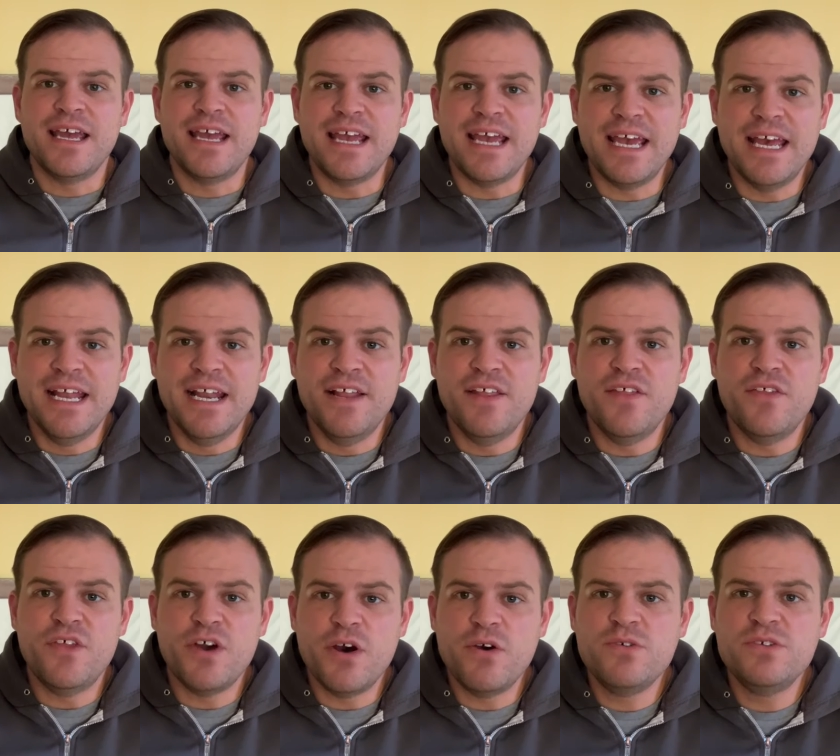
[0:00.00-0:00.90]
In
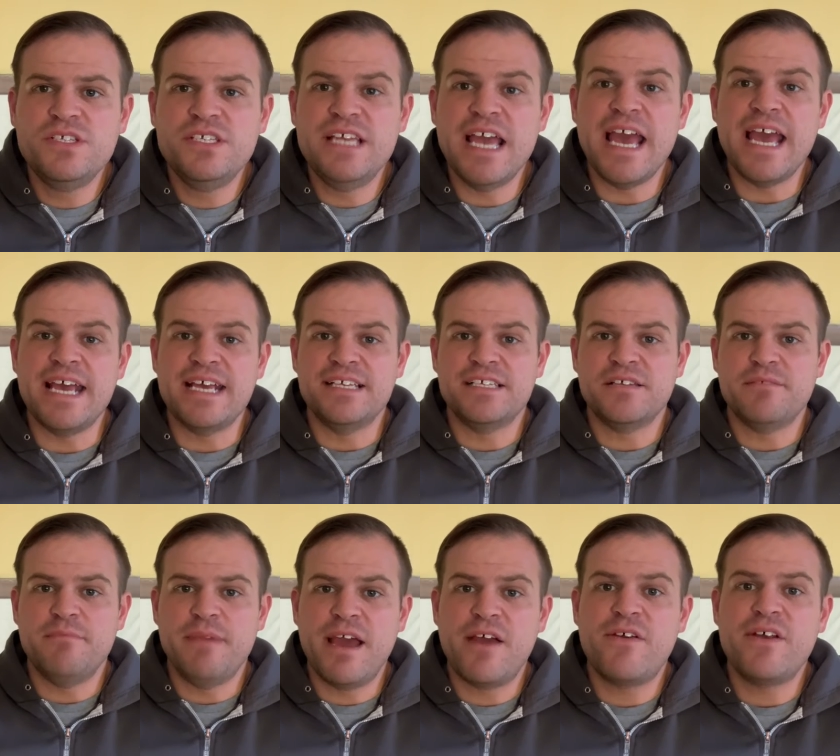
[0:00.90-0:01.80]
those days,
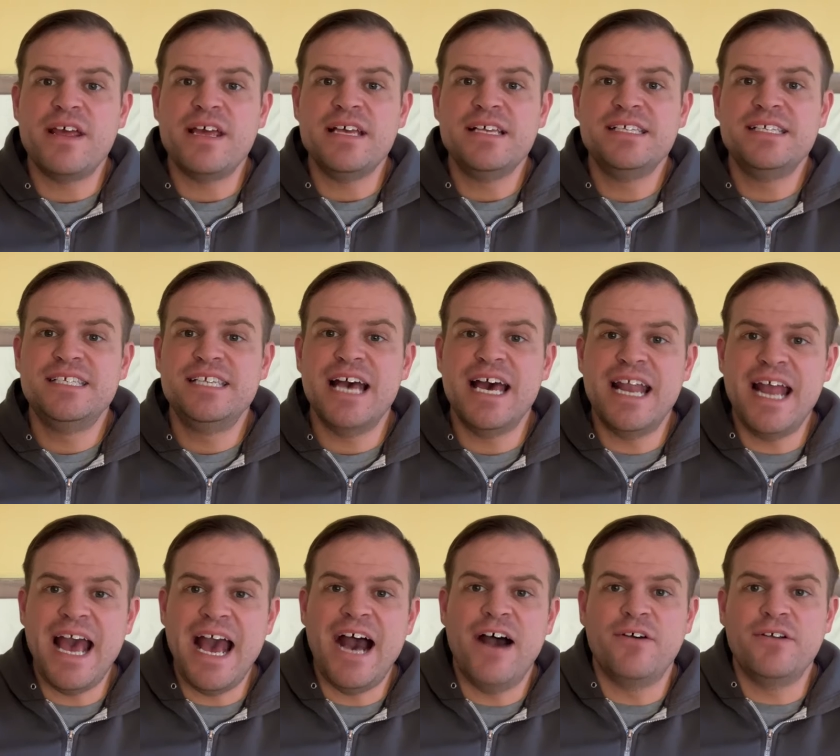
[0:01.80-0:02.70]
Mary set
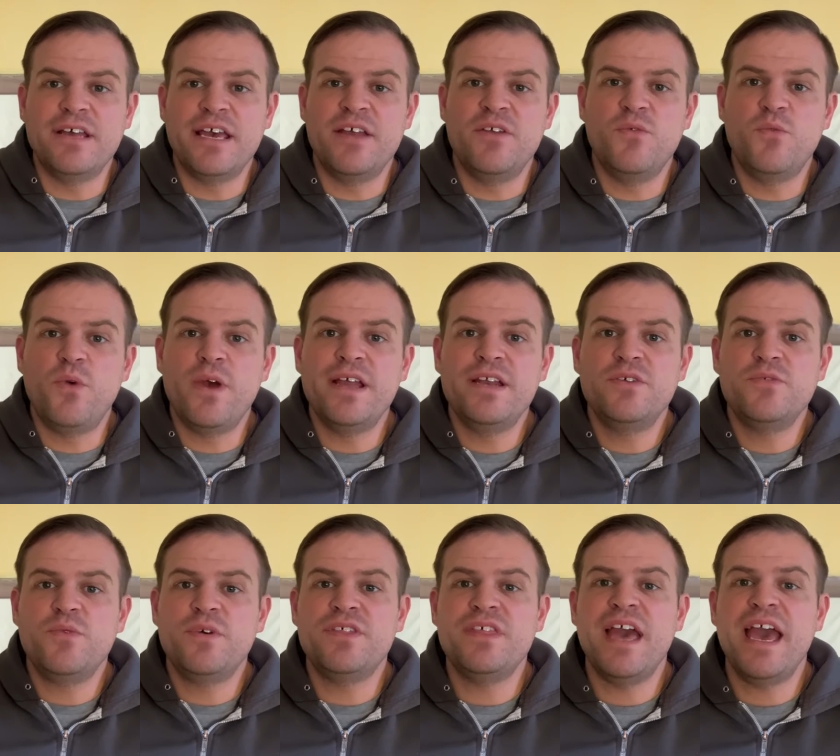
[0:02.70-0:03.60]
out and went
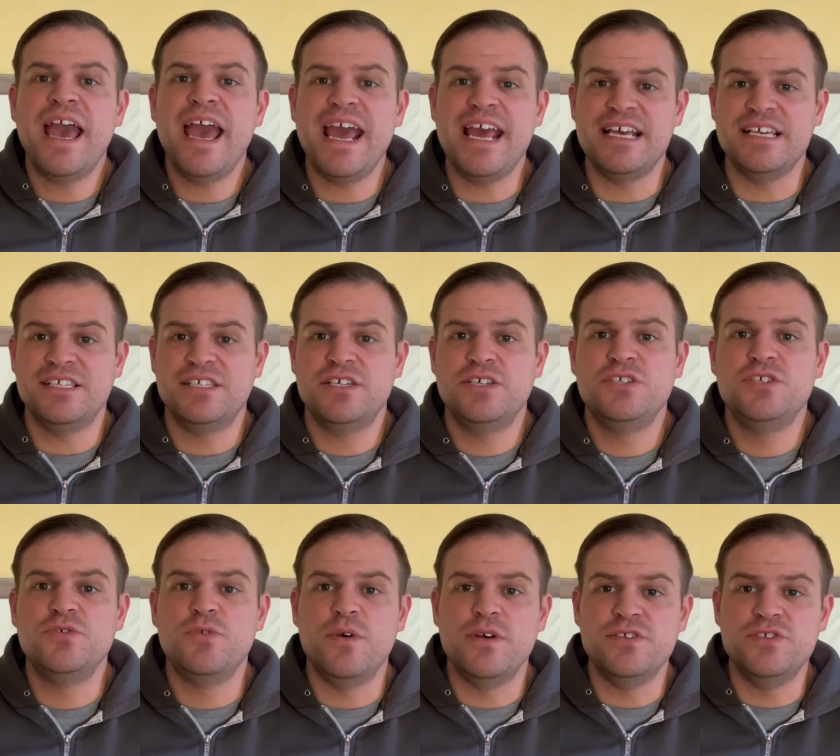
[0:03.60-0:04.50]
with haste
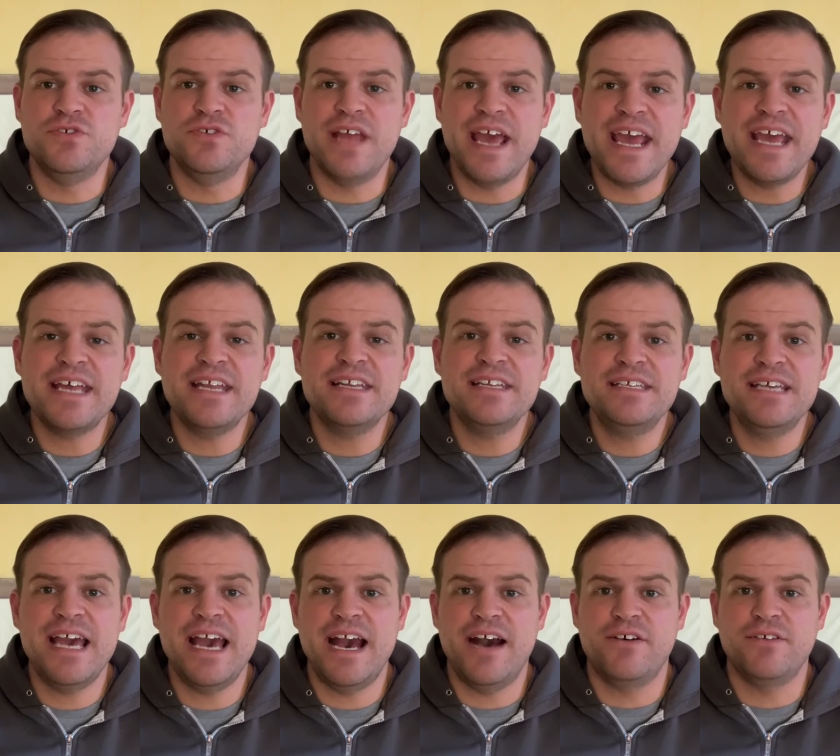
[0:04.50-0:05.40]
to a Judean
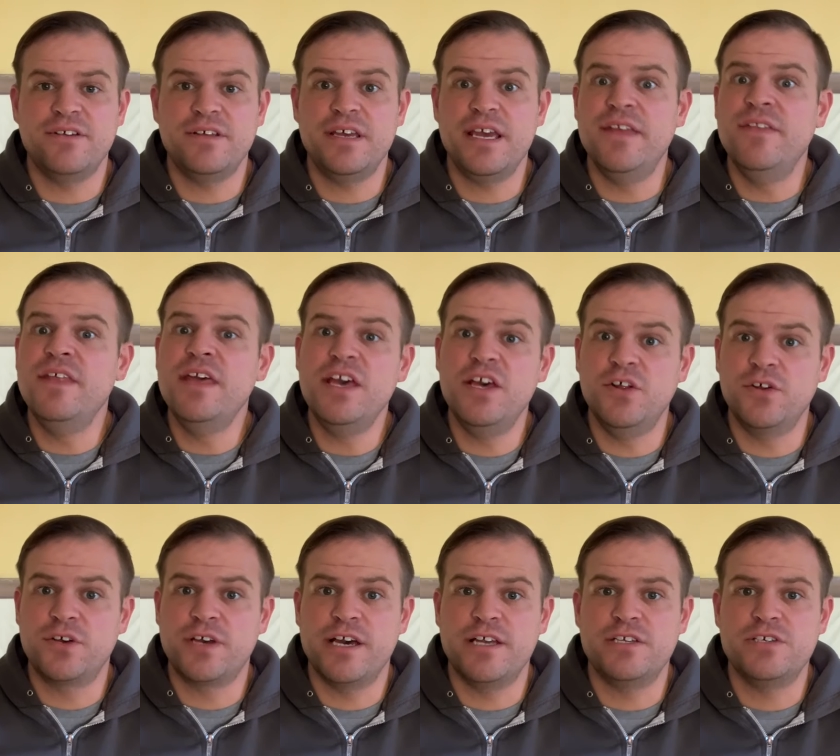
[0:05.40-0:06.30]
town in the hill
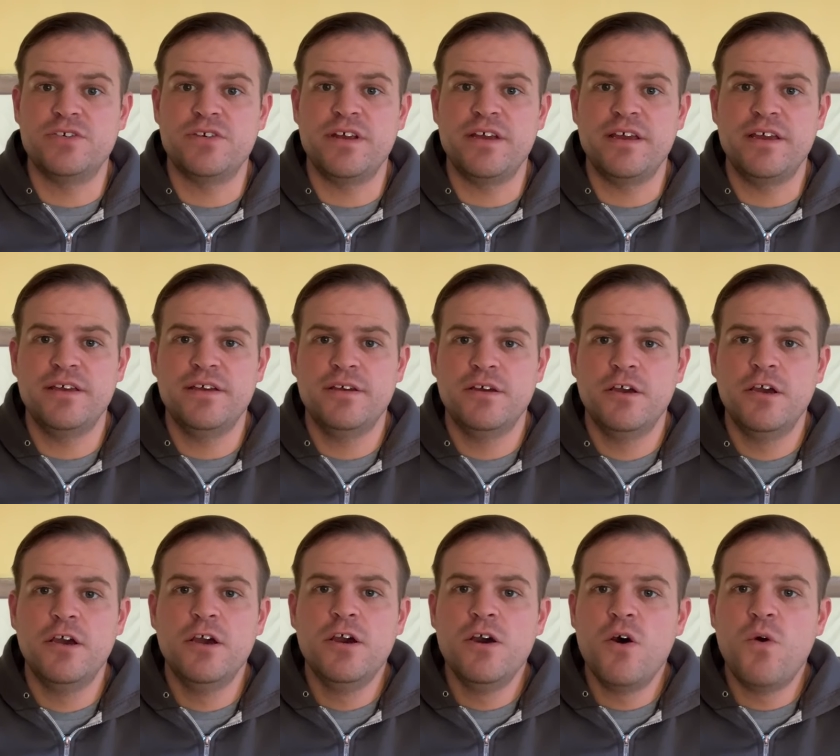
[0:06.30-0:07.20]
country,
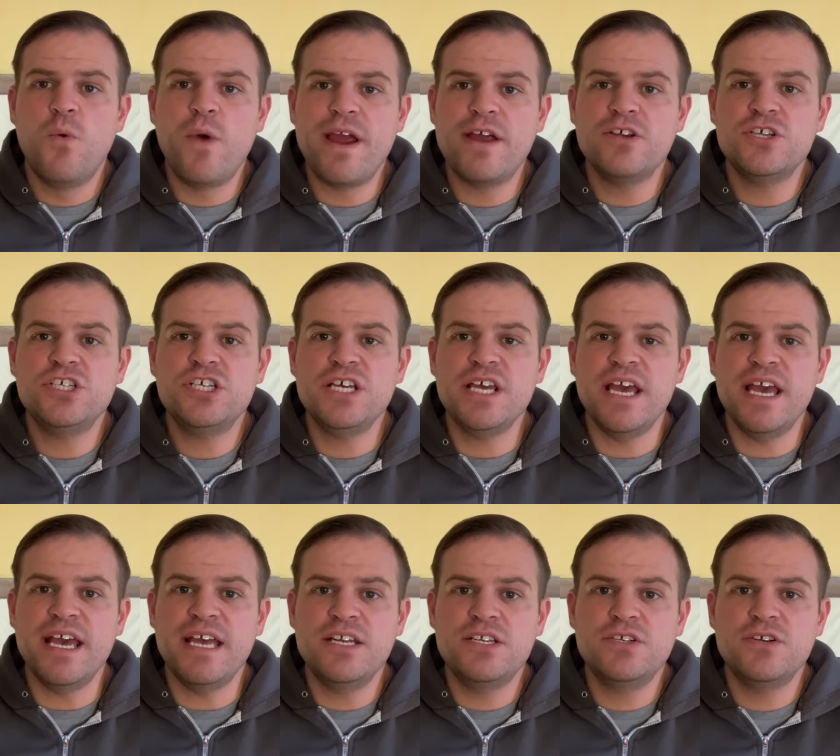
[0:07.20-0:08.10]
where she
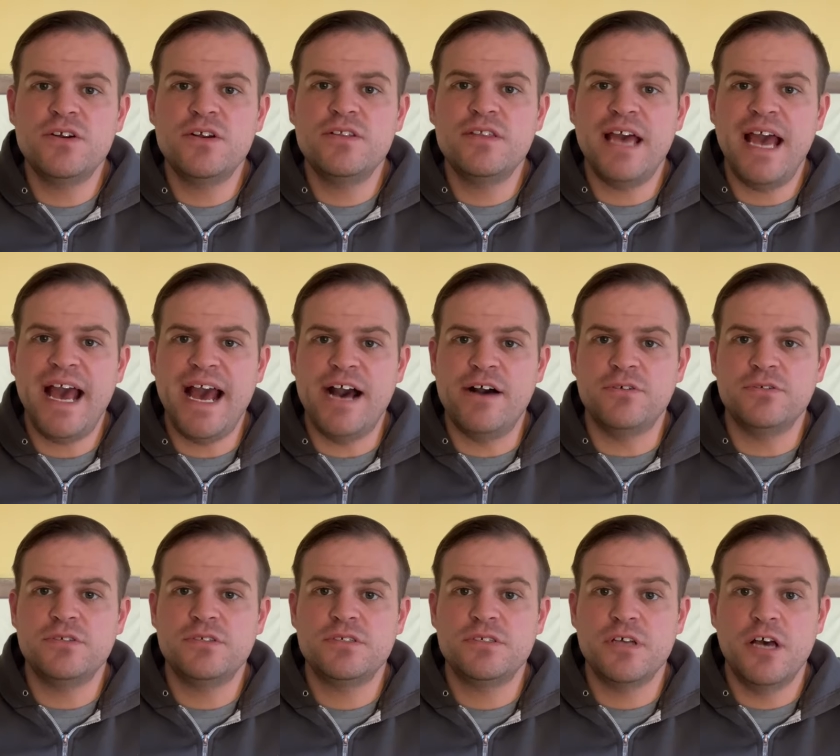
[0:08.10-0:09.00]
entered the
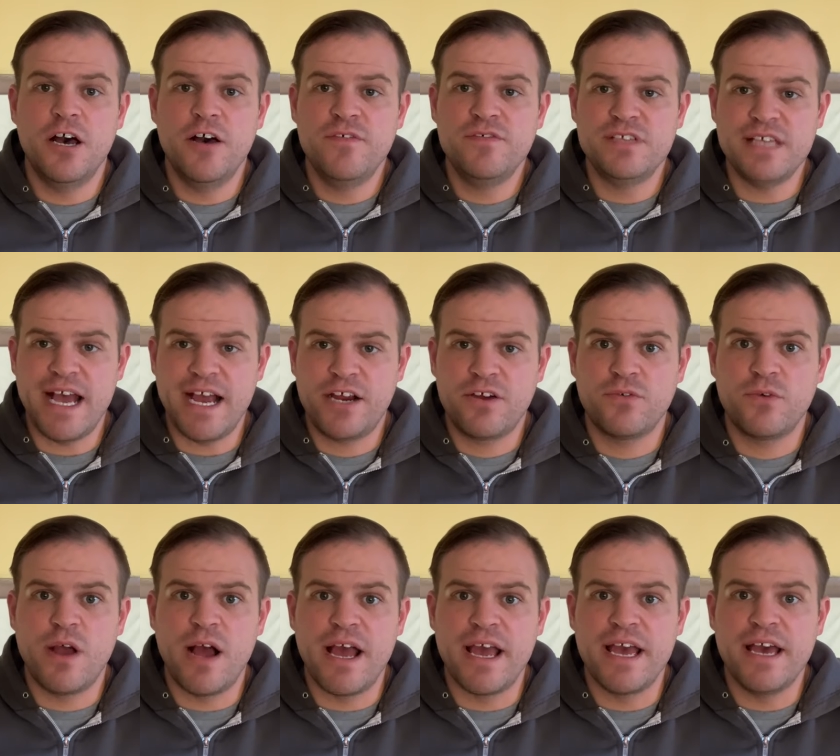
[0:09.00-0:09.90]
house of
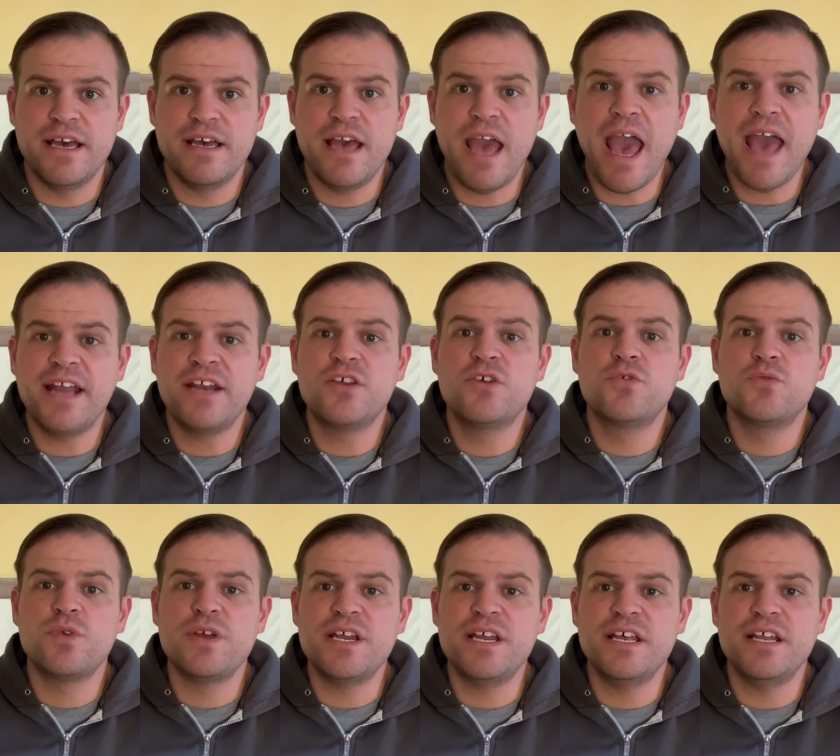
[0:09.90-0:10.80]
Zachariah and
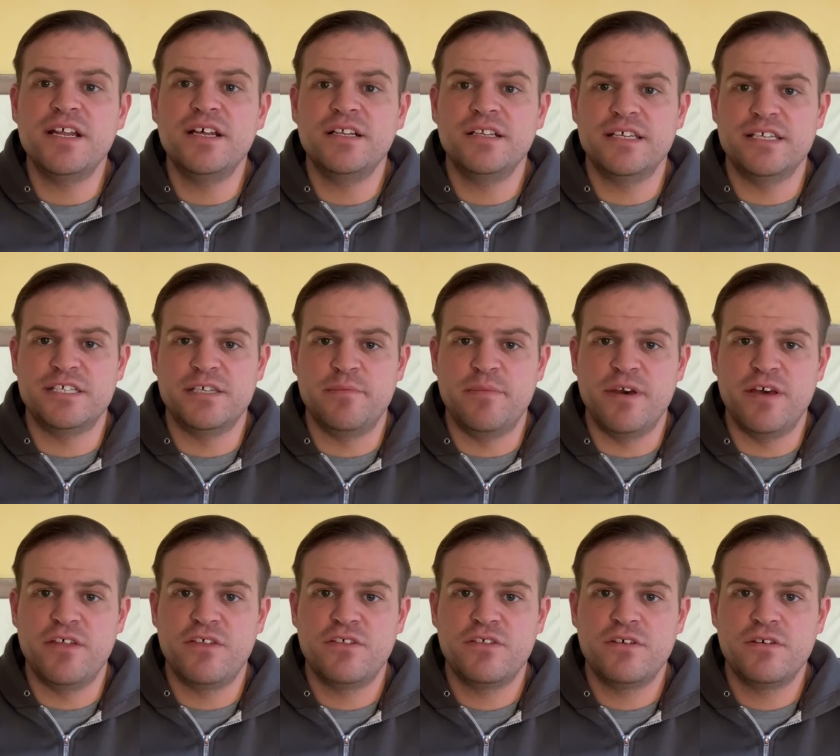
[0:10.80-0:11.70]
greeted
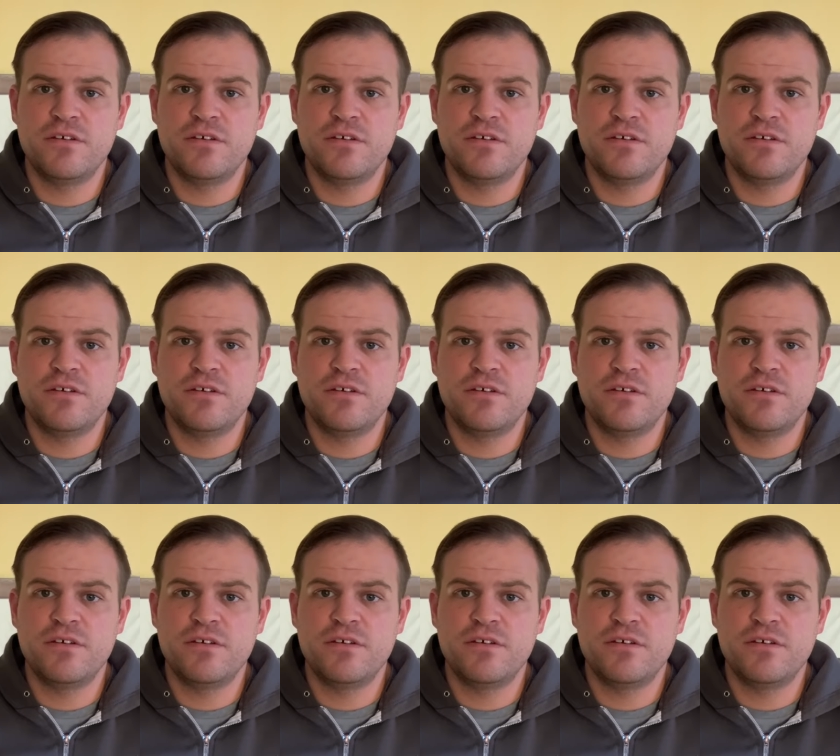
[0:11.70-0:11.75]
Elizabeth.